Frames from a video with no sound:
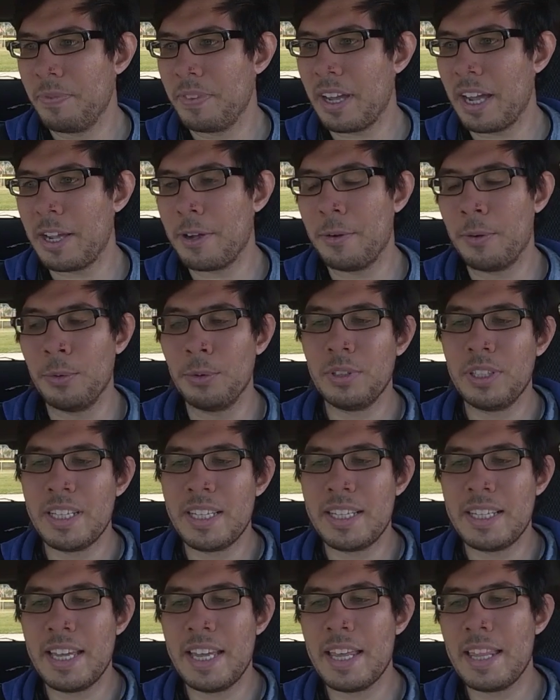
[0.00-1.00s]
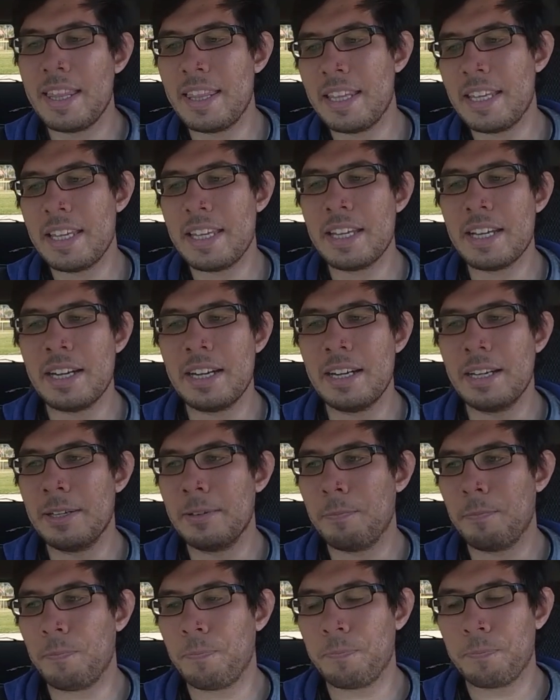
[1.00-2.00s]
I only get the
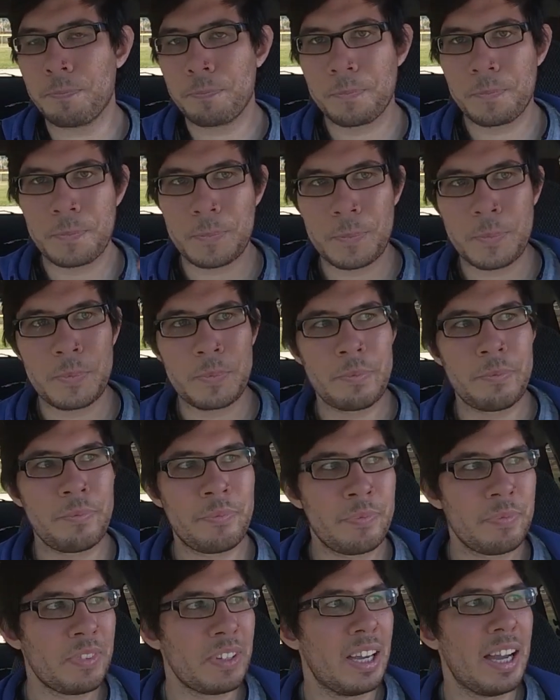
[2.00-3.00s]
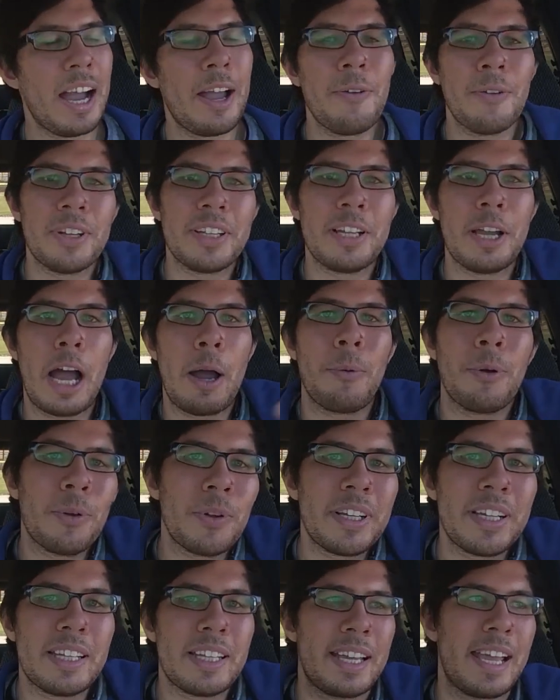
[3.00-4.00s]
I would
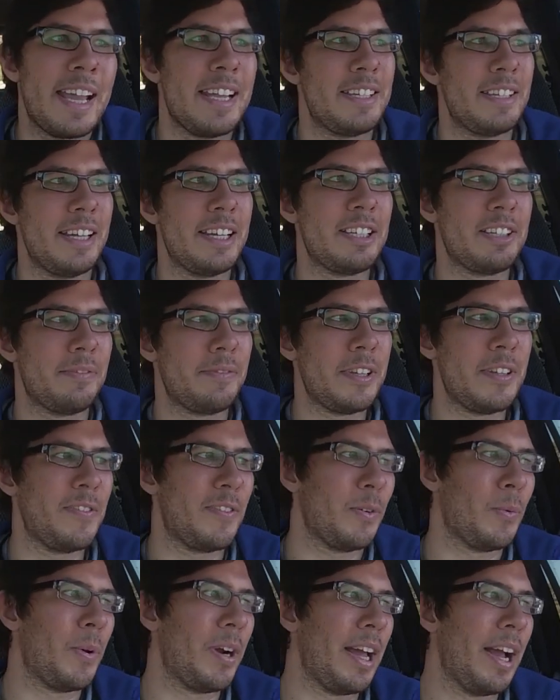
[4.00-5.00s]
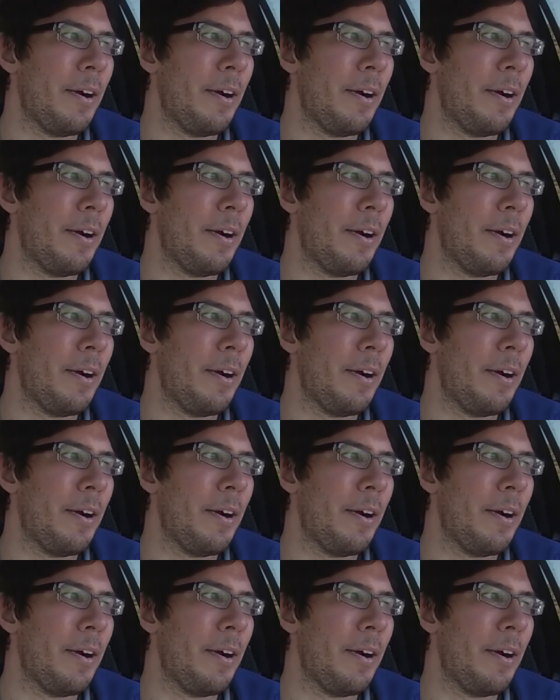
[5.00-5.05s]
only get the cancellation fee for 1